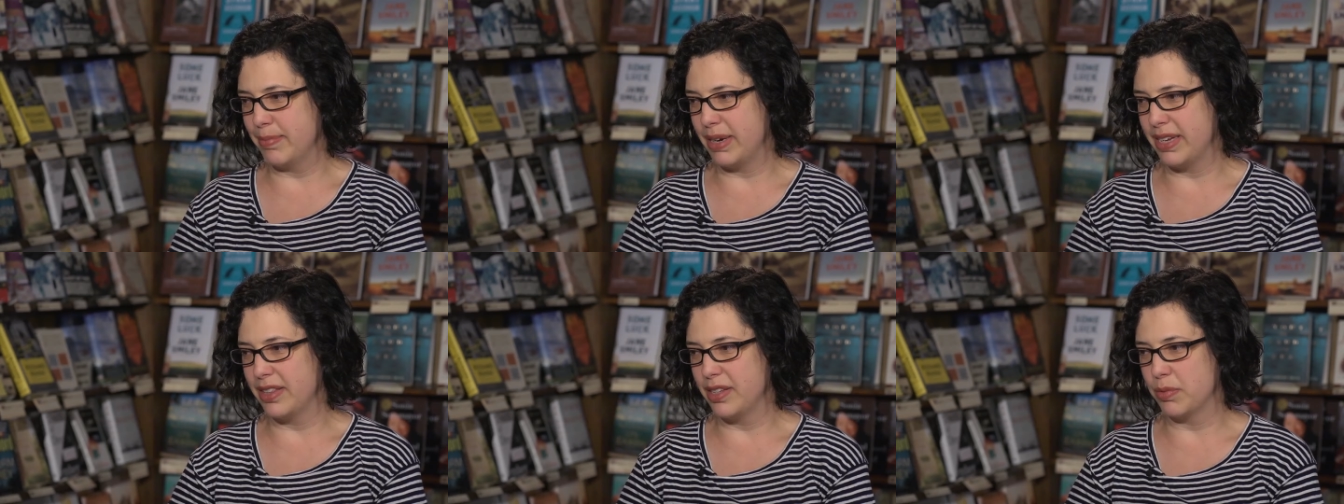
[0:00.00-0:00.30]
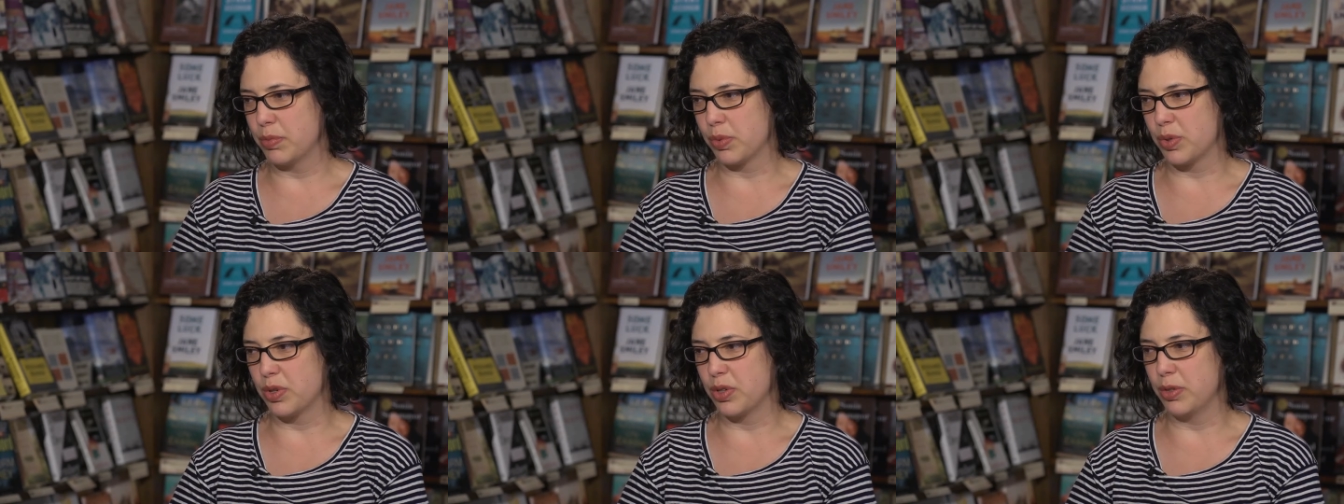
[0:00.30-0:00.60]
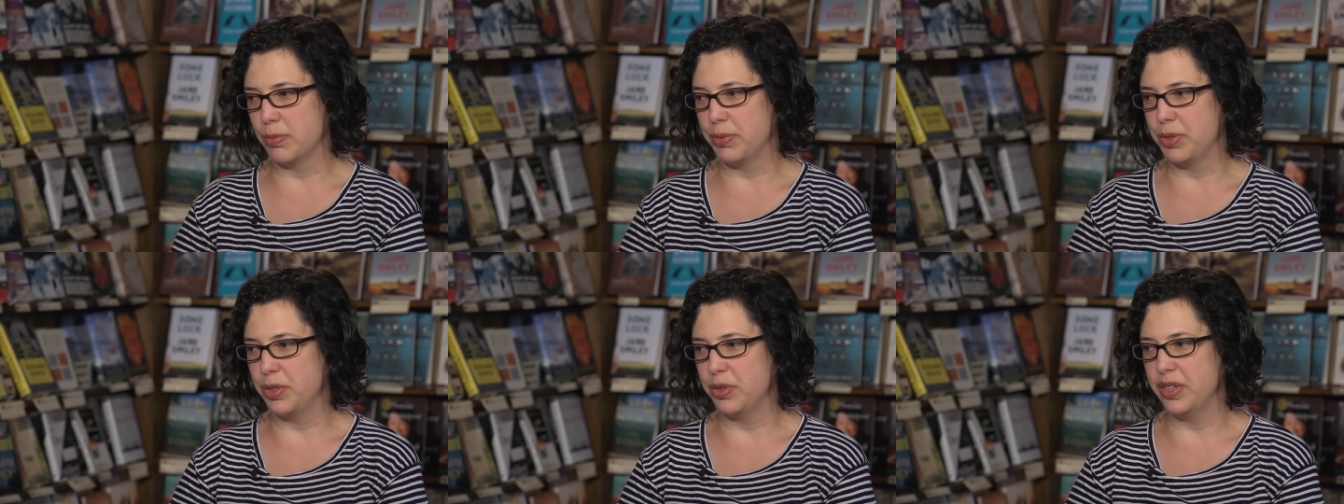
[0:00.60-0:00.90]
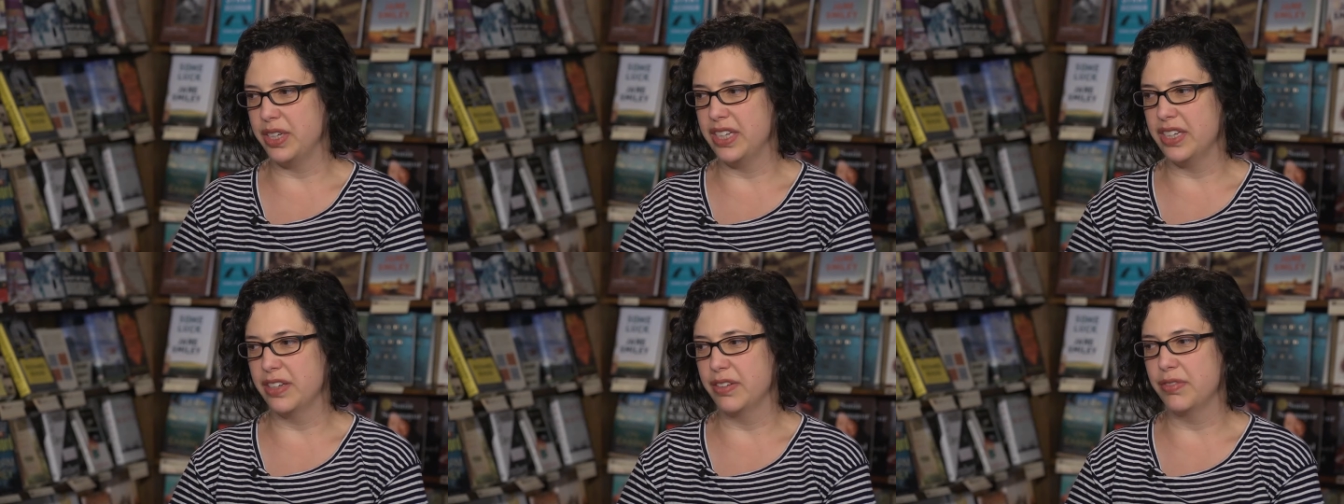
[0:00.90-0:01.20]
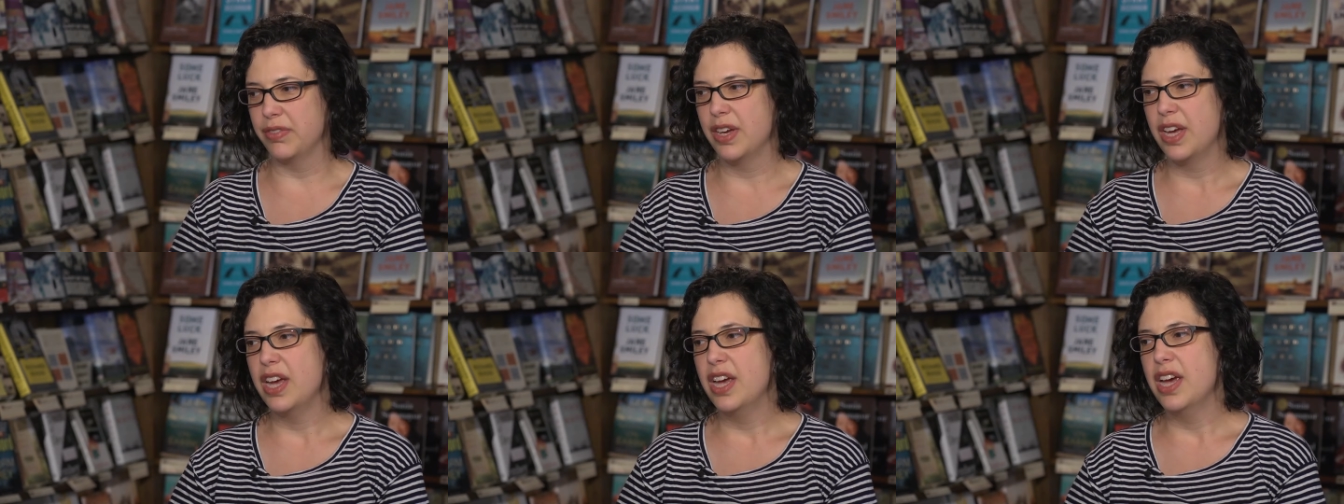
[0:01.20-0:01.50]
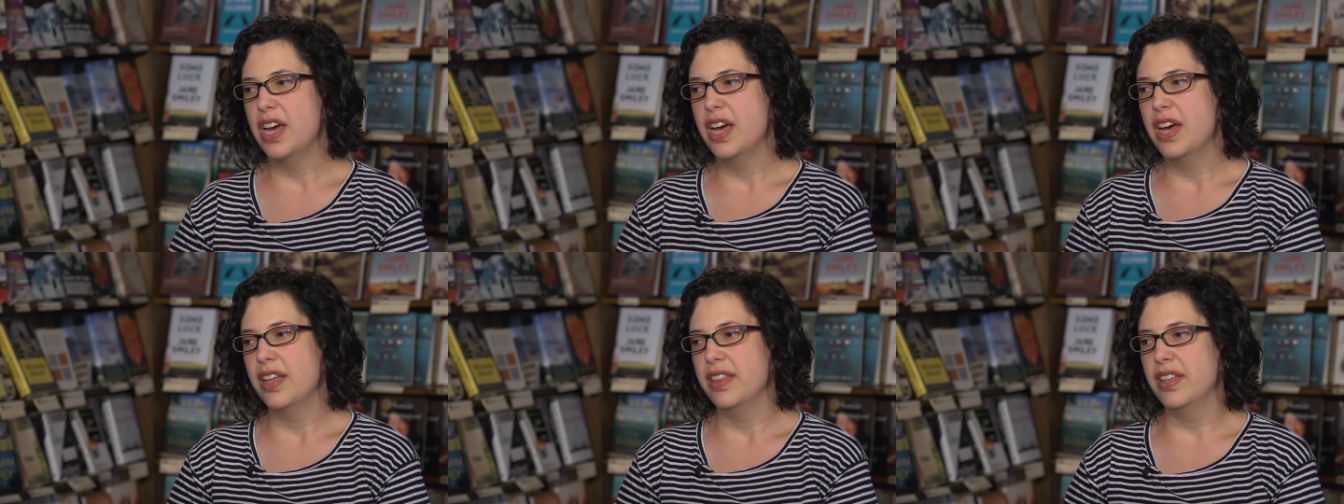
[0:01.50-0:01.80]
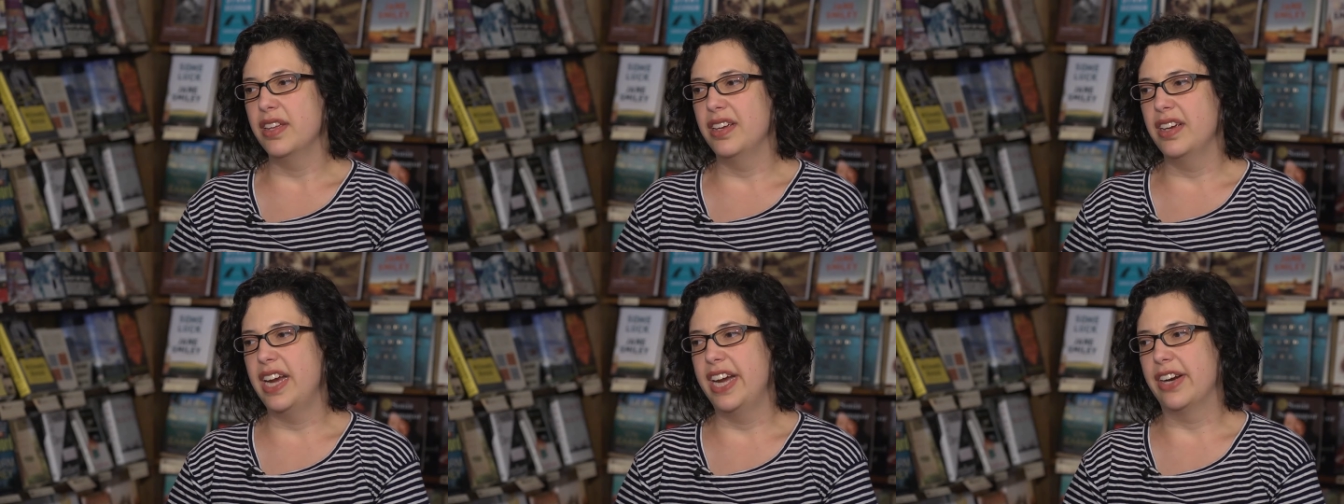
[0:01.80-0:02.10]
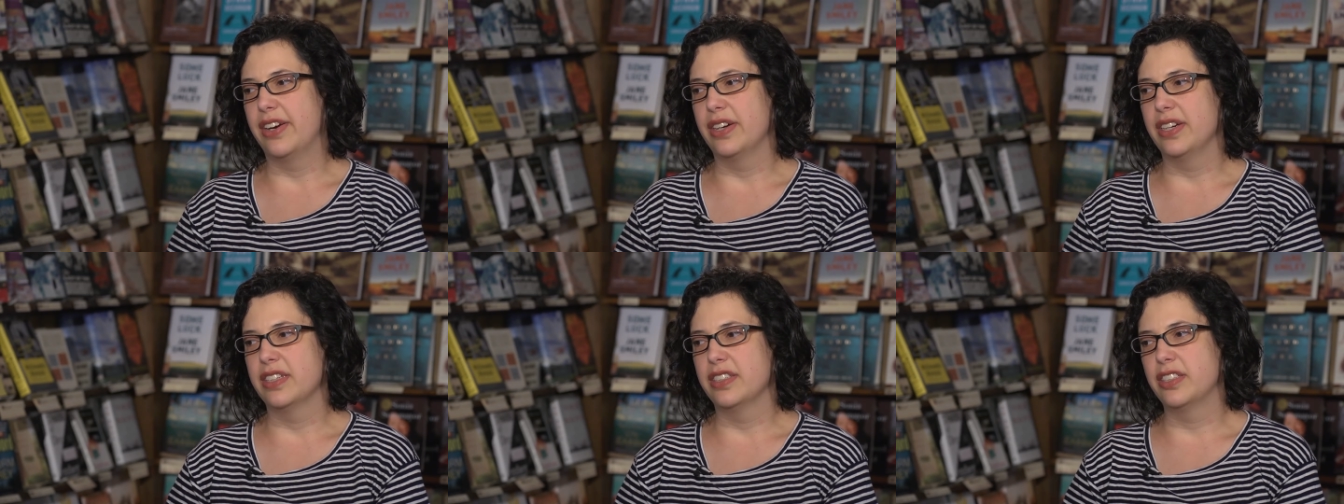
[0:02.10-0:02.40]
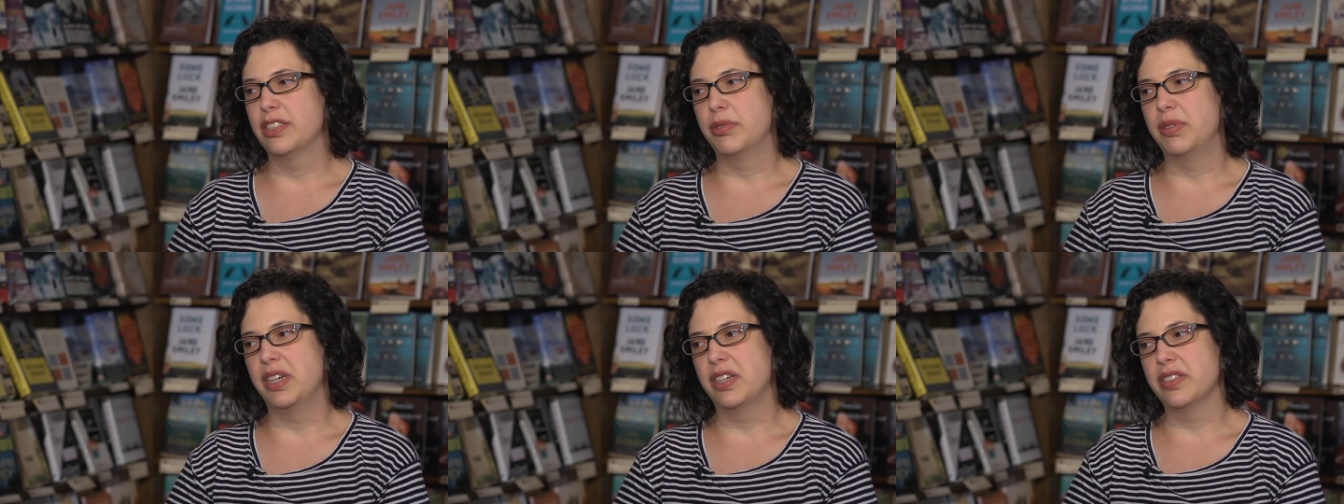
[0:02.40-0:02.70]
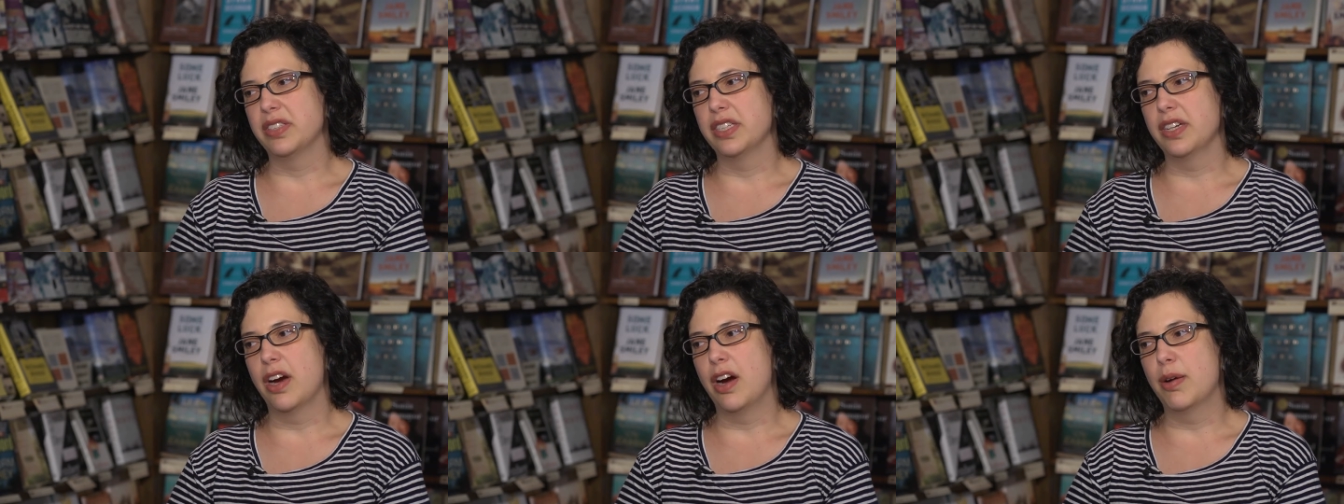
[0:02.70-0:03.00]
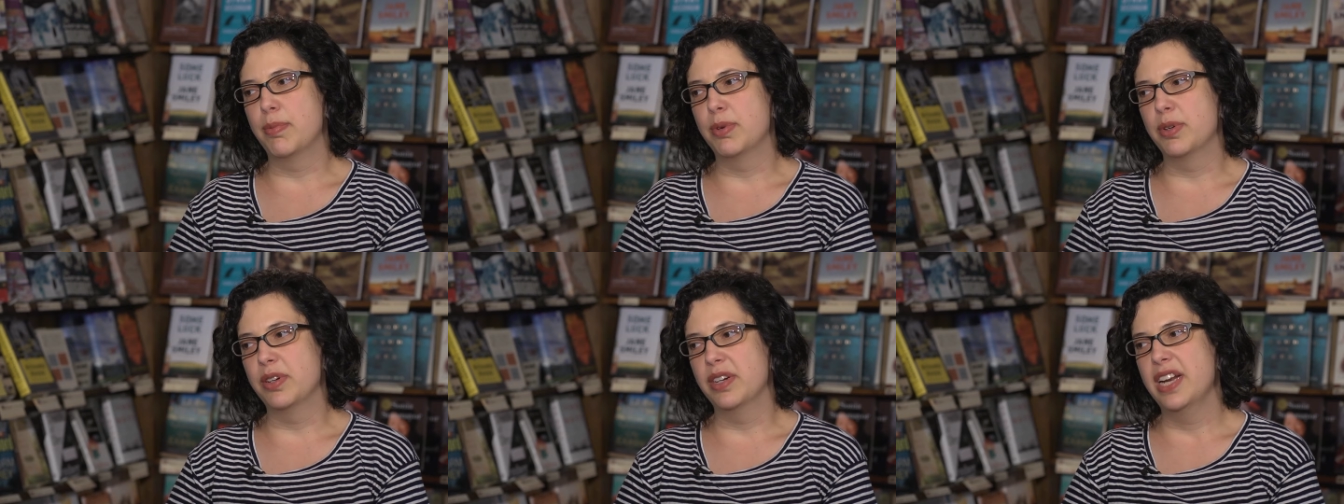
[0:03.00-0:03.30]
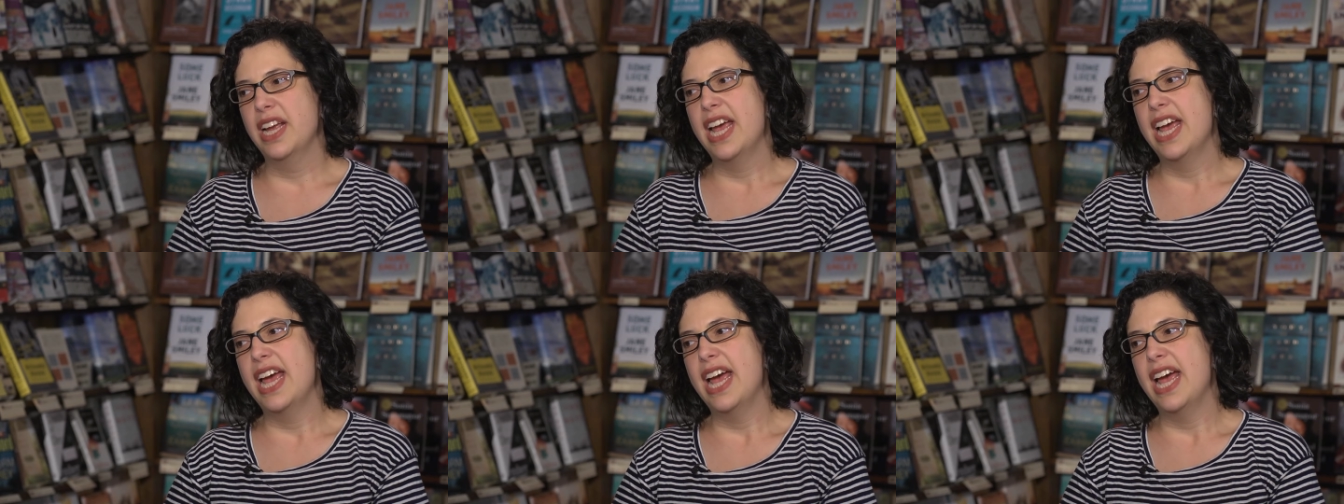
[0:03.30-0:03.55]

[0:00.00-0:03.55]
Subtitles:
by the rural beauty of the area surrounding Auburn,